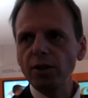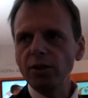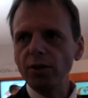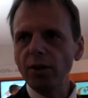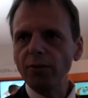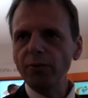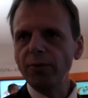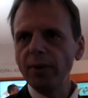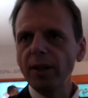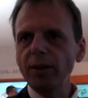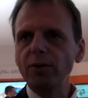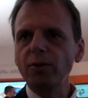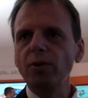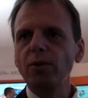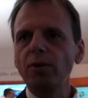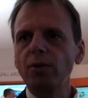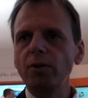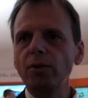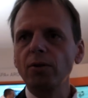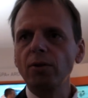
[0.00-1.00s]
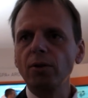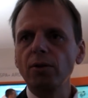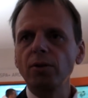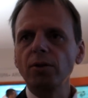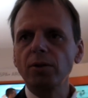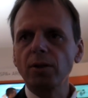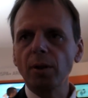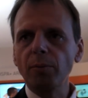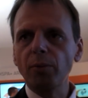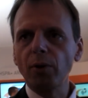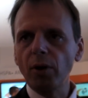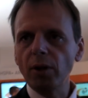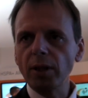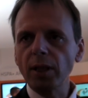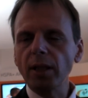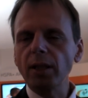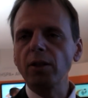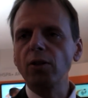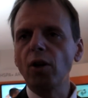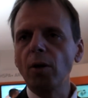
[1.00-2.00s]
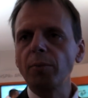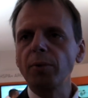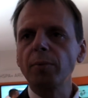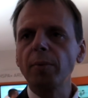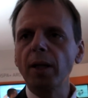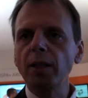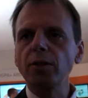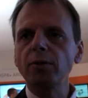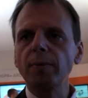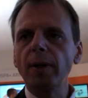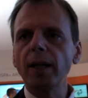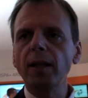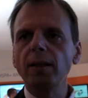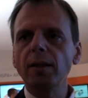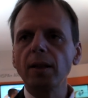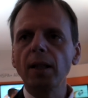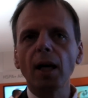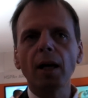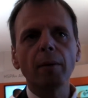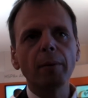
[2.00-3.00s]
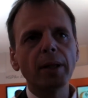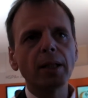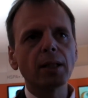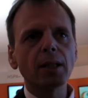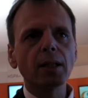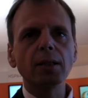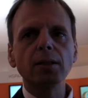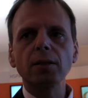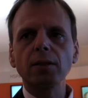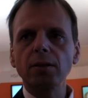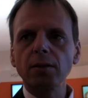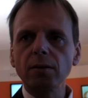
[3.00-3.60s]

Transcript: the software to, to yeah. support it in an optimized way. Yeah, I mean, it's